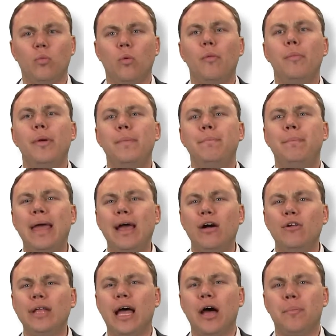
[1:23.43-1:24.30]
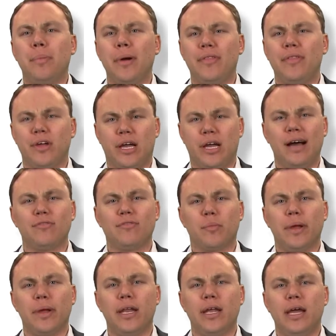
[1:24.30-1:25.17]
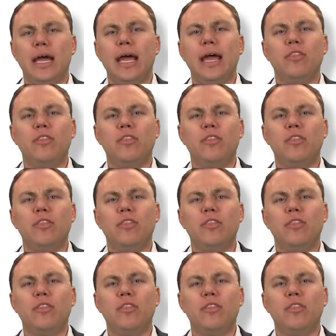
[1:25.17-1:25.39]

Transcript: will be bailed out by the government